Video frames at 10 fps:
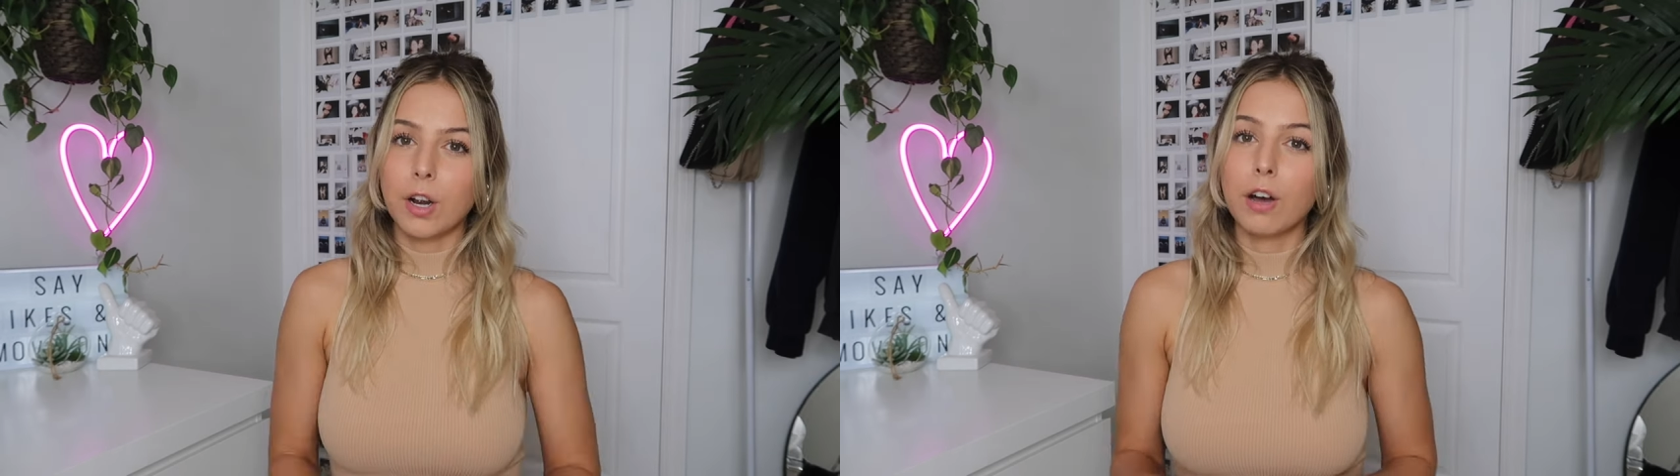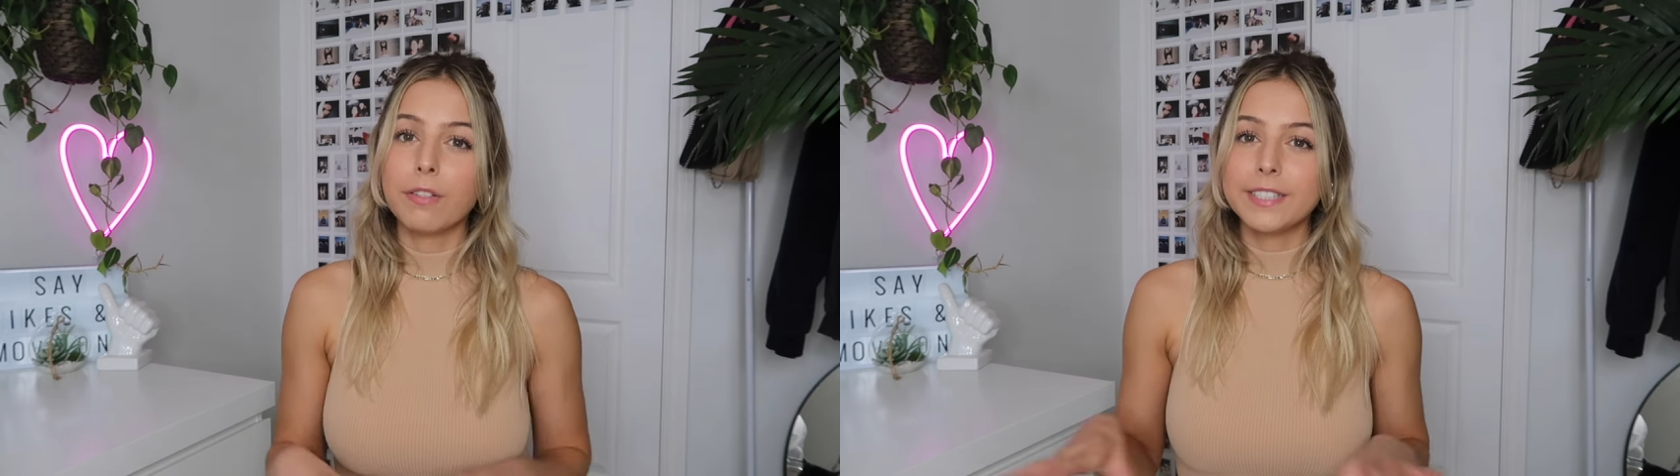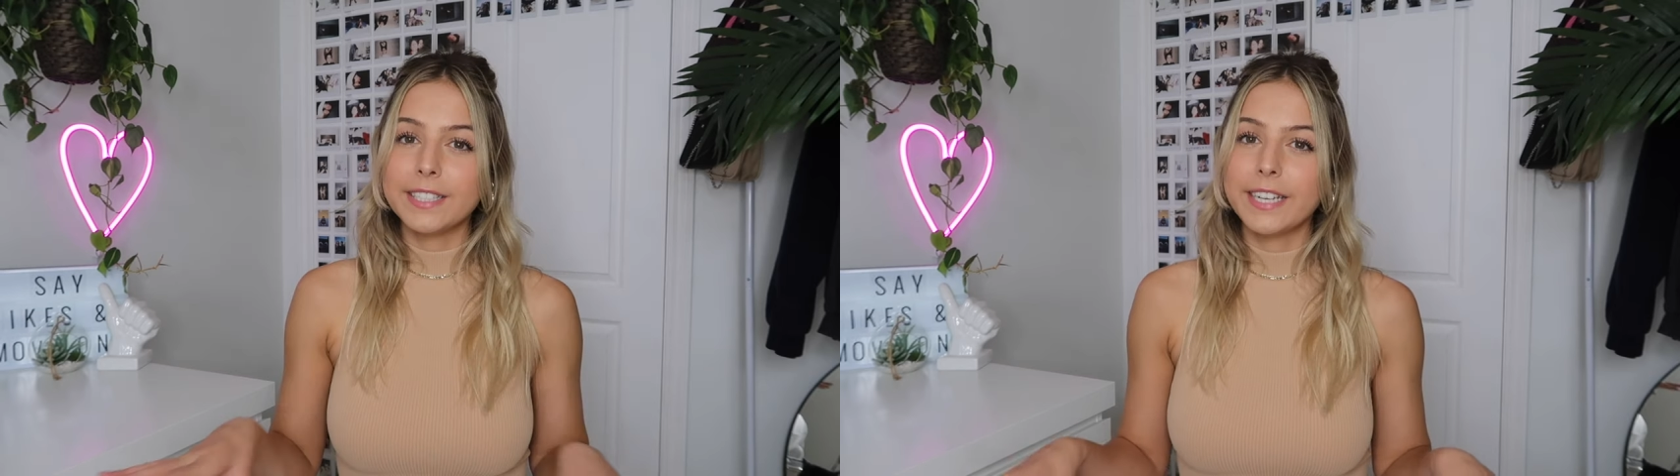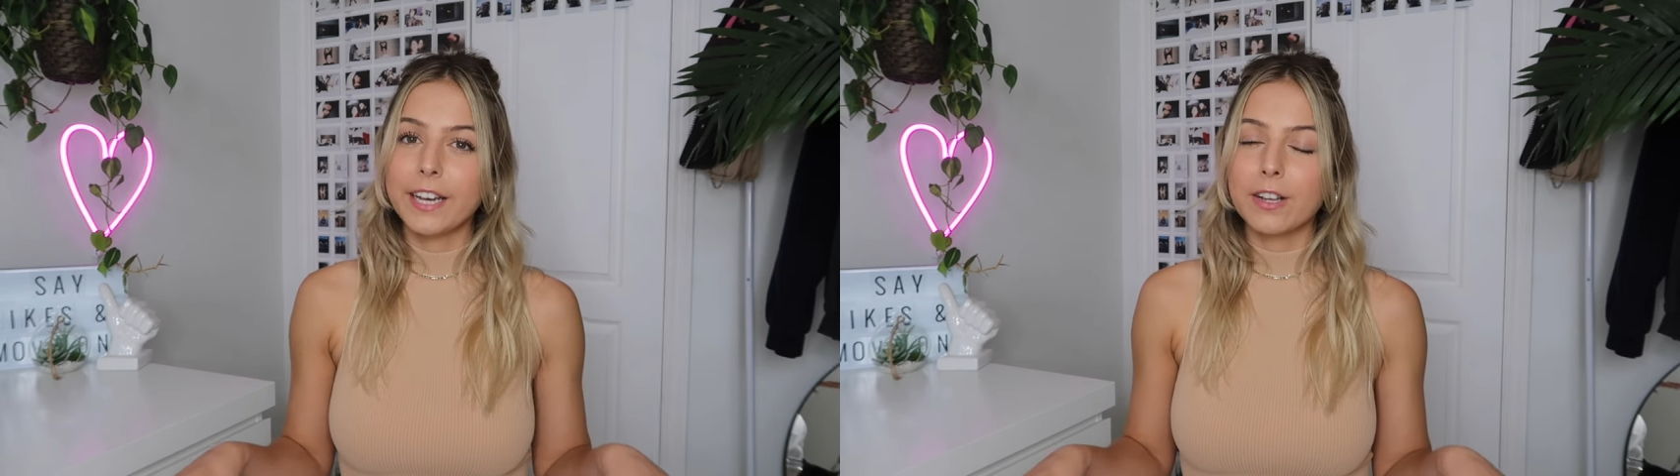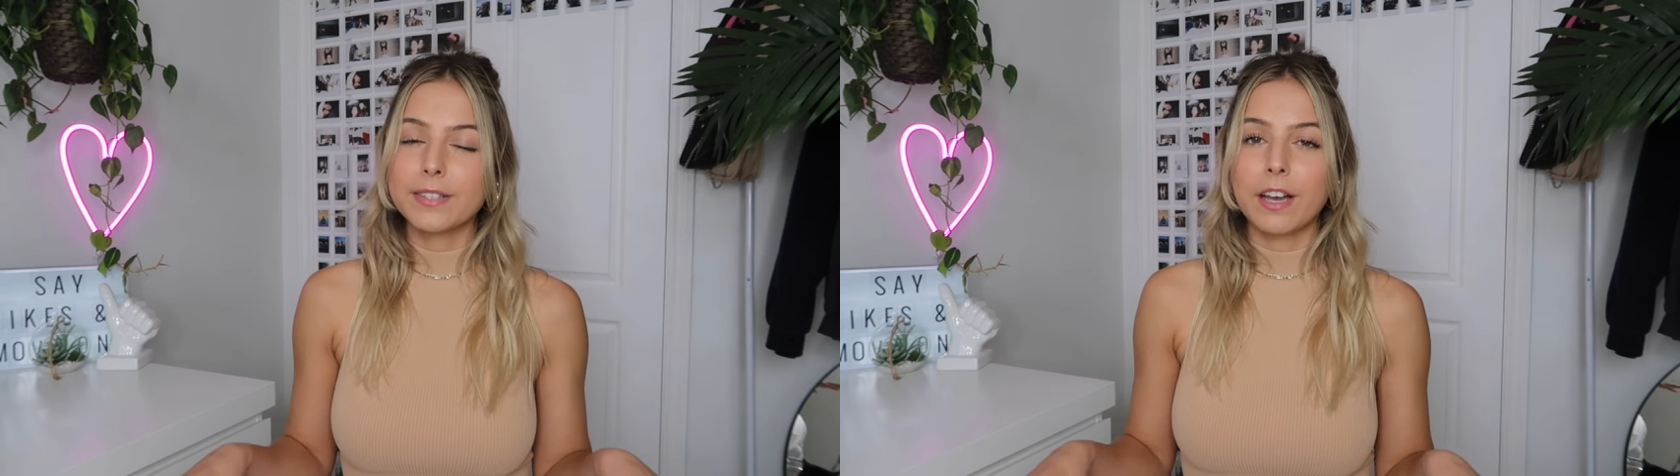All the
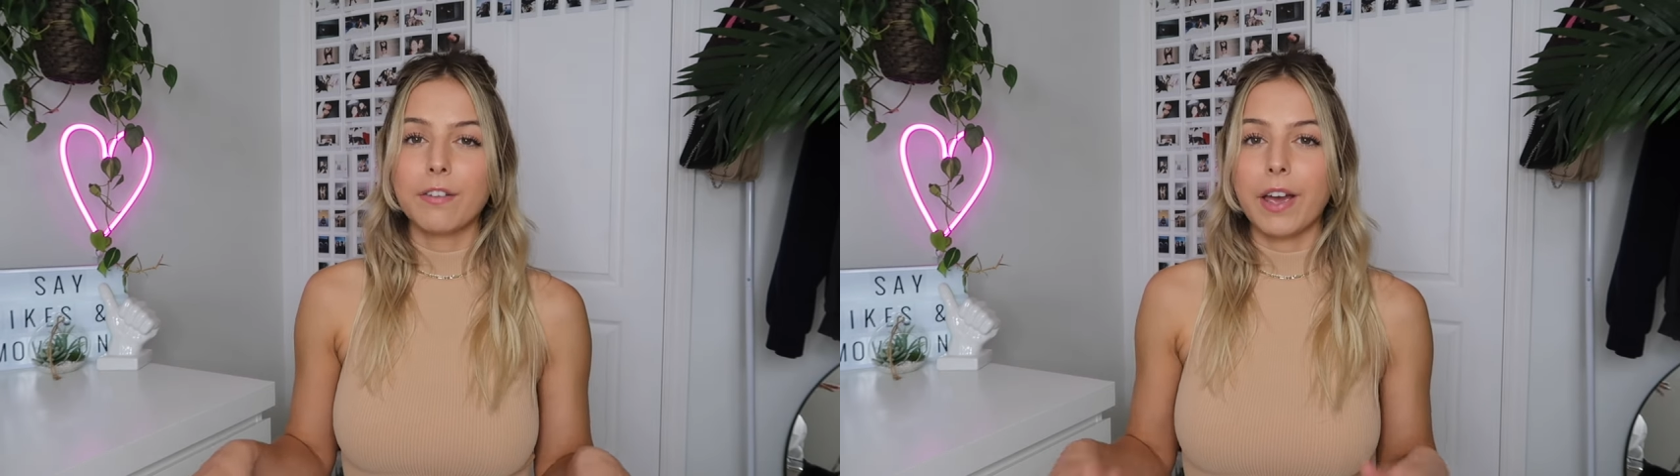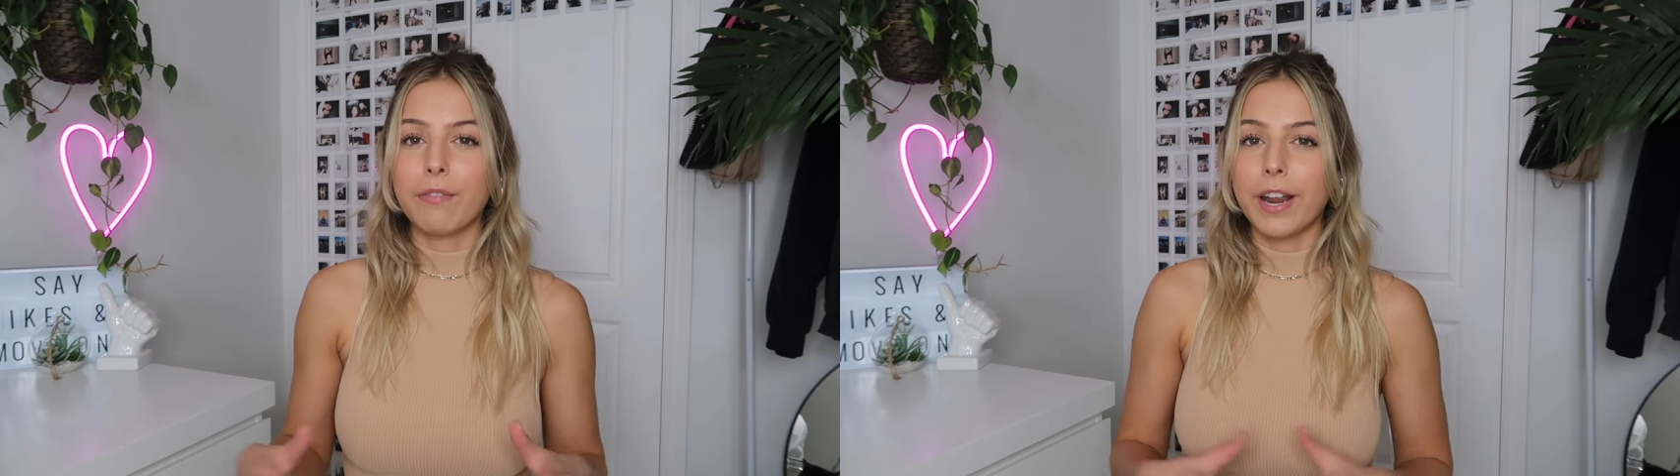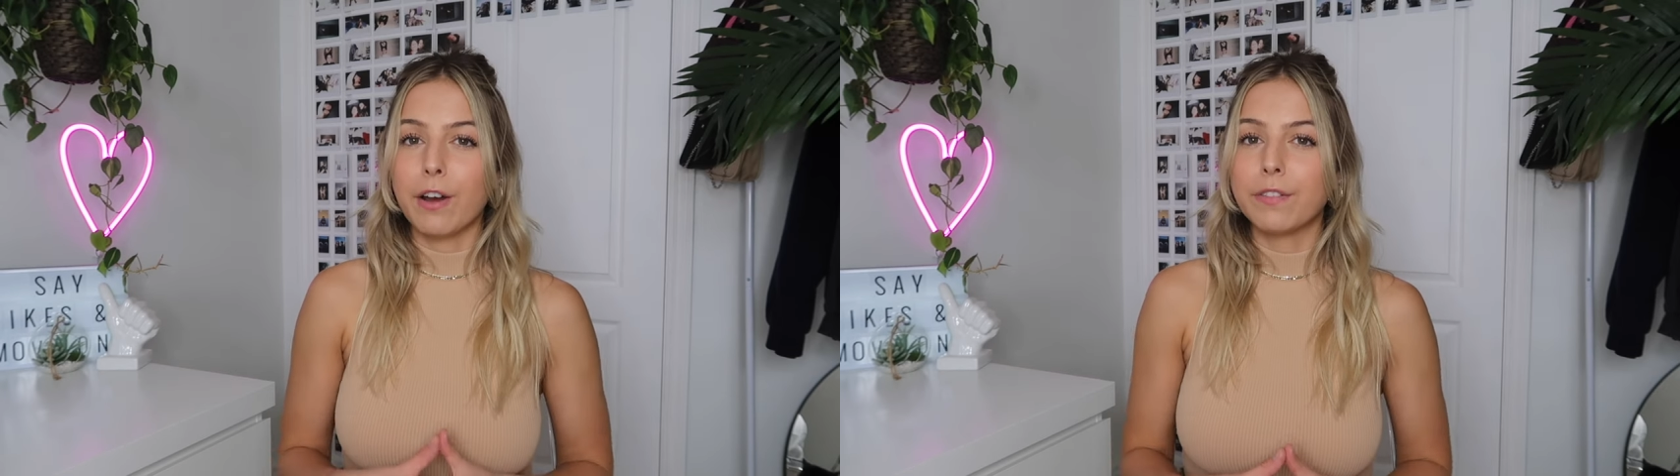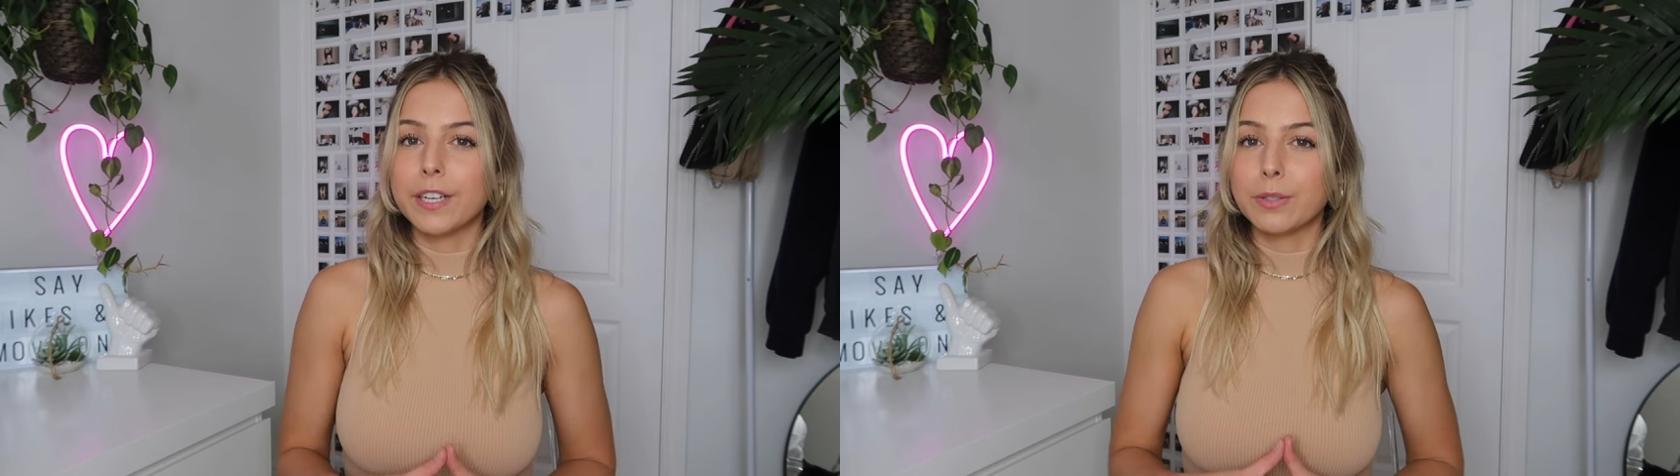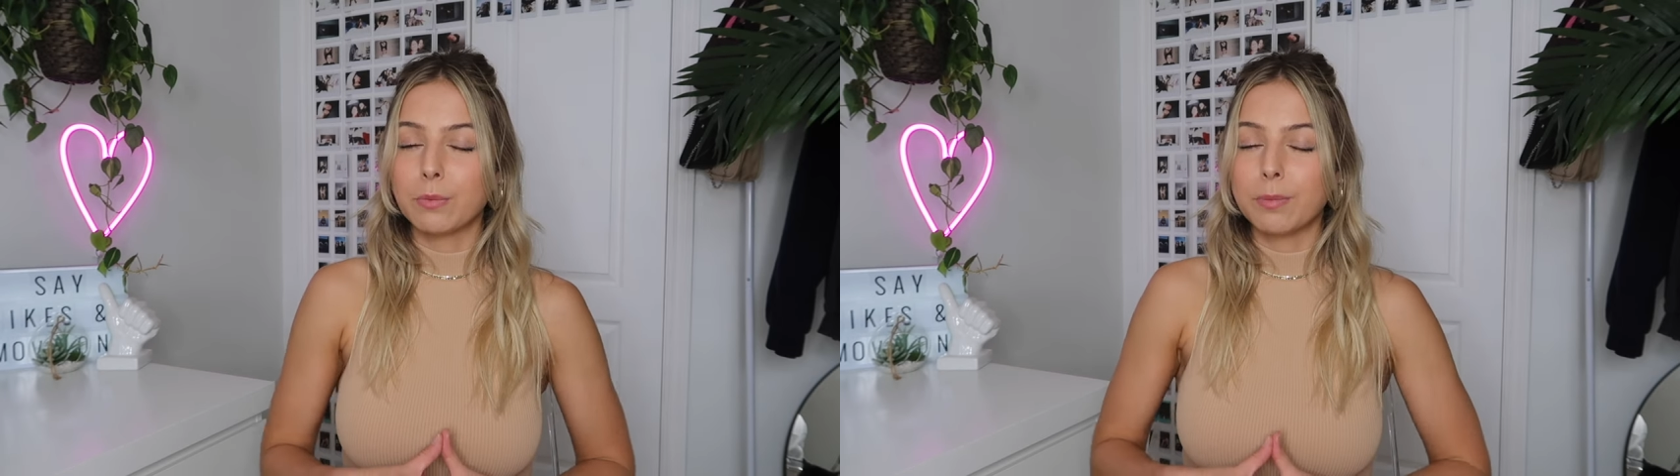details of every outfit